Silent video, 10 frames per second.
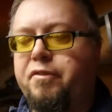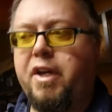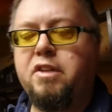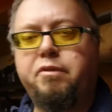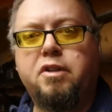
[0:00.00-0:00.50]

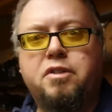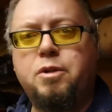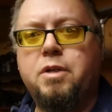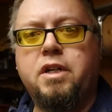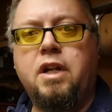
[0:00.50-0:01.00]
faithful
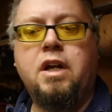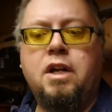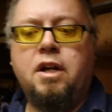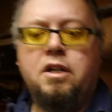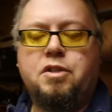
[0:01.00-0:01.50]
to it.
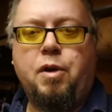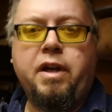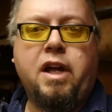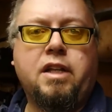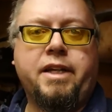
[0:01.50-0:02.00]
So I
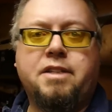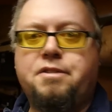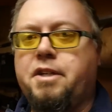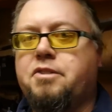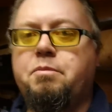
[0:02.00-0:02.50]
got like
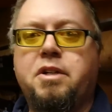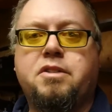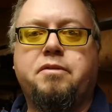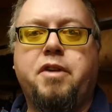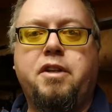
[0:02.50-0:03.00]
6
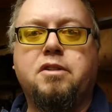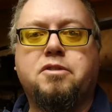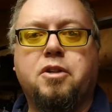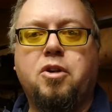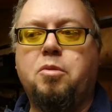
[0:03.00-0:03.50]
months of
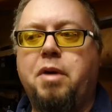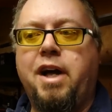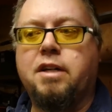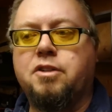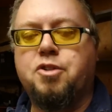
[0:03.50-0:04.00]
videos to go
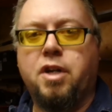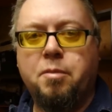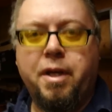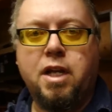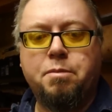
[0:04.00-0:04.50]
back to try to
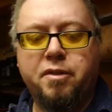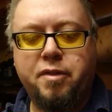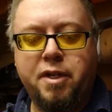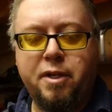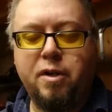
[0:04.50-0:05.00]
make up a
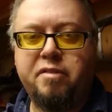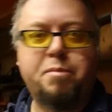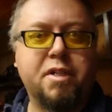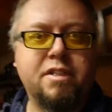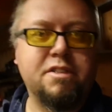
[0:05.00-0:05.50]
video
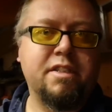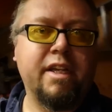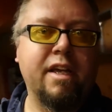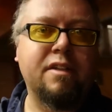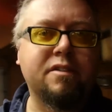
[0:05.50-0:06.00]
of putting this
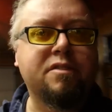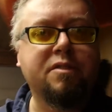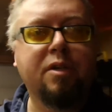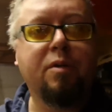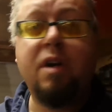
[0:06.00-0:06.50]
together.
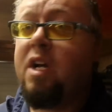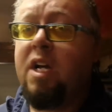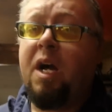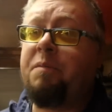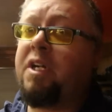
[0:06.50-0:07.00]
So
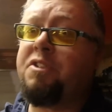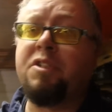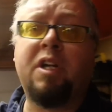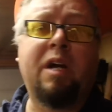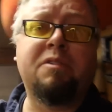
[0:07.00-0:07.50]
I'm not
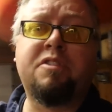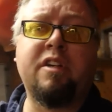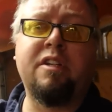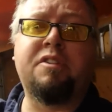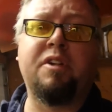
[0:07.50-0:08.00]
sure how it's
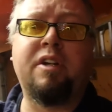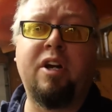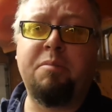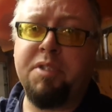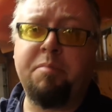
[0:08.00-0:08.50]
going to turn
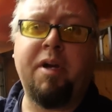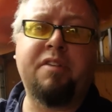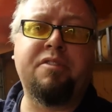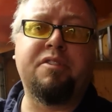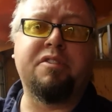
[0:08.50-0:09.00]
out, but the
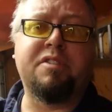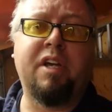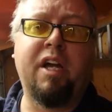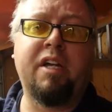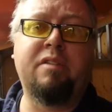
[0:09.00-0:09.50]
passenger
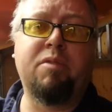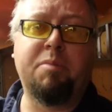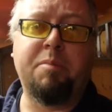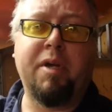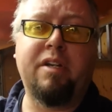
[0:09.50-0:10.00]
side will
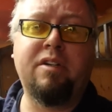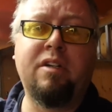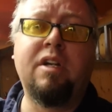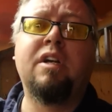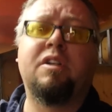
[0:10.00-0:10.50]
be
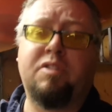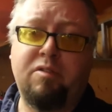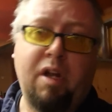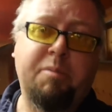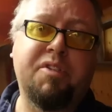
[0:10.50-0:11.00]
better. So
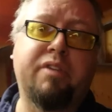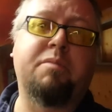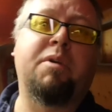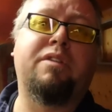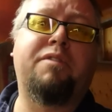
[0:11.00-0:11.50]
grab yourself
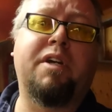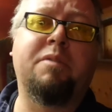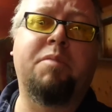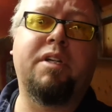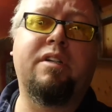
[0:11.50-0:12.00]
a
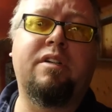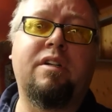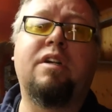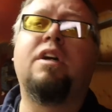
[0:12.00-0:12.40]
motherfucking beer